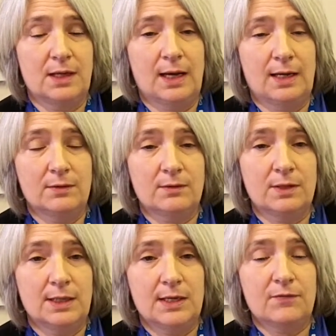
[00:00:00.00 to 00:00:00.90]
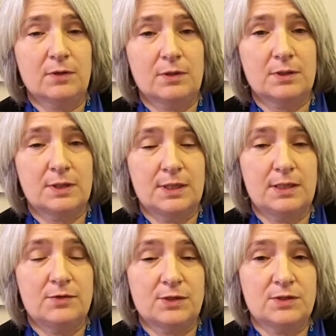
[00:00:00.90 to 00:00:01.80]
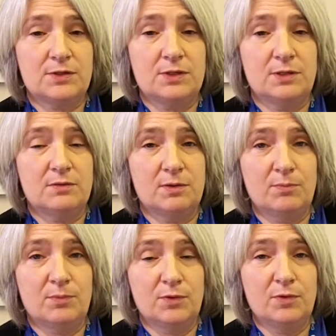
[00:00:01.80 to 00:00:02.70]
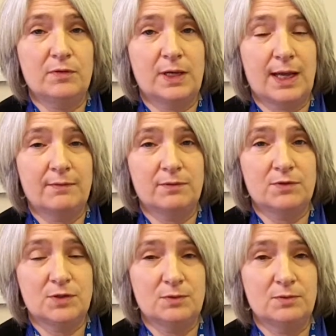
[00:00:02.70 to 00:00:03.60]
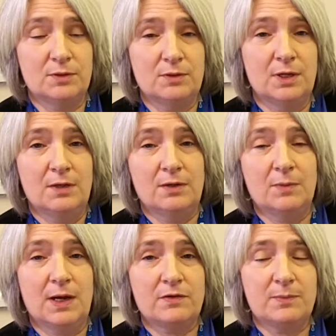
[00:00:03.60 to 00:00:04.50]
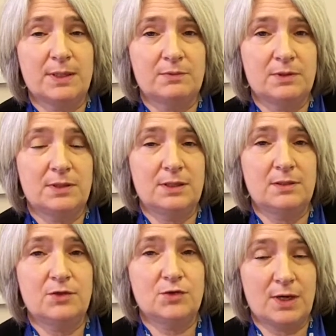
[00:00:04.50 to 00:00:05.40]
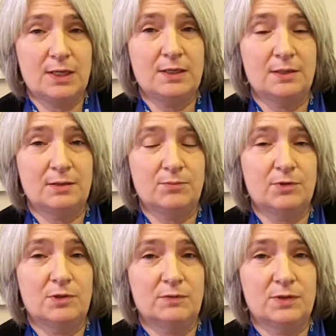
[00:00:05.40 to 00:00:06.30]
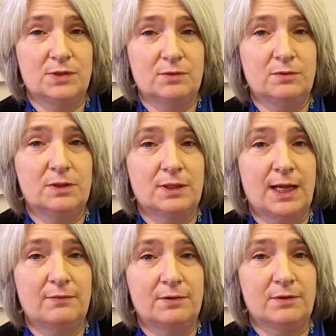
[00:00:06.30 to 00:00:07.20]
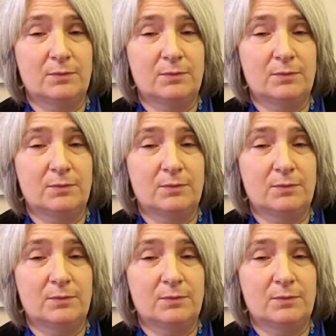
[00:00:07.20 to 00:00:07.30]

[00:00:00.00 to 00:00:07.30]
And if our key strategy is to improve the lives of children, then we have to be able to see that training is improving children's lives as